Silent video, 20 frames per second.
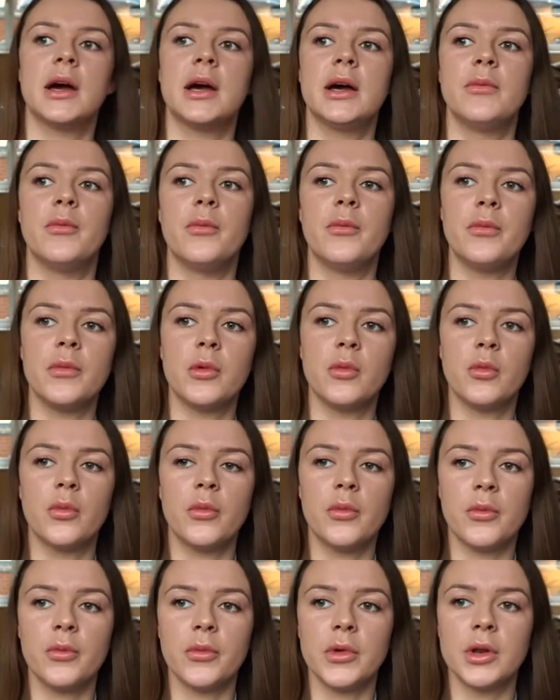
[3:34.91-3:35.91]
Um,
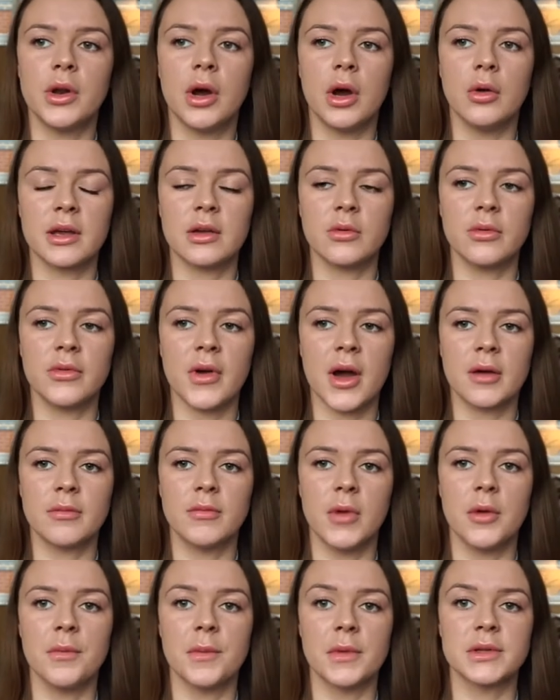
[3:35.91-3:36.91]
you know, we've had
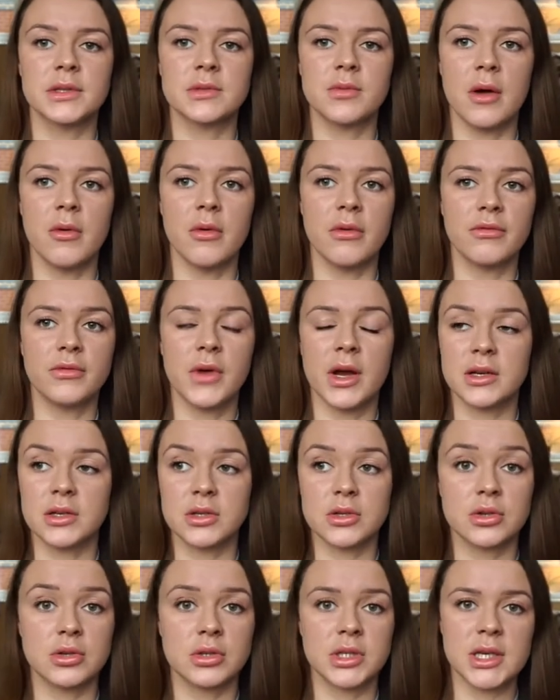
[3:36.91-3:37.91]
moments where we've had
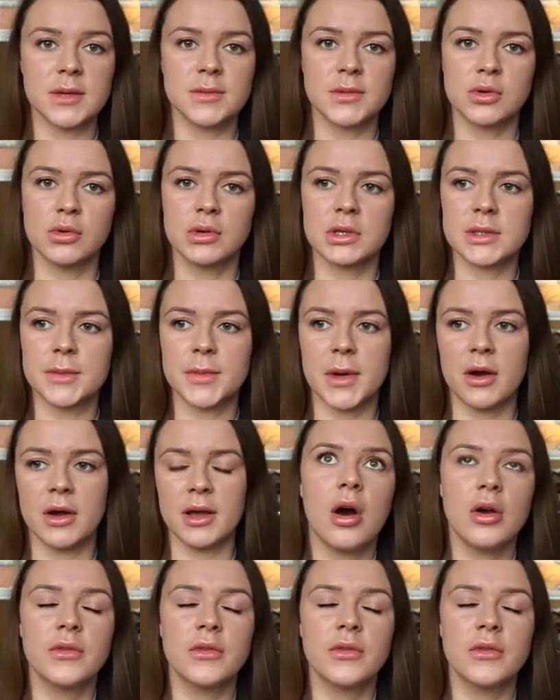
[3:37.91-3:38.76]
deep talks about it.